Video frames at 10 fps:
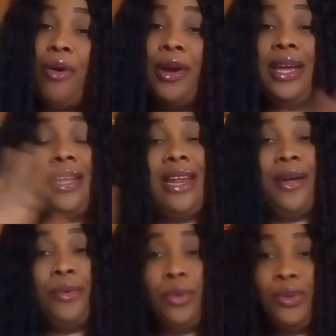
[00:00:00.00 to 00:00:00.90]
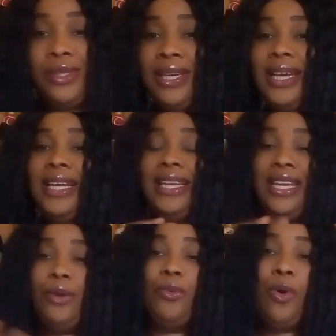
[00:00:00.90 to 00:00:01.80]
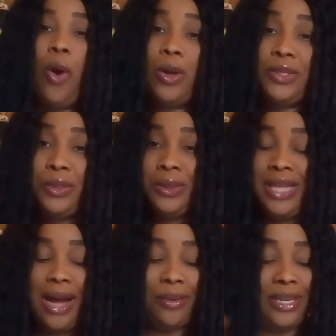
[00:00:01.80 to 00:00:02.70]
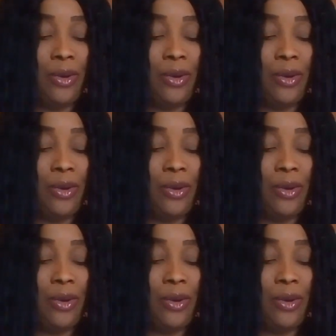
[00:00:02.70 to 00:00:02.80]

or either Rose, they will hunt you down.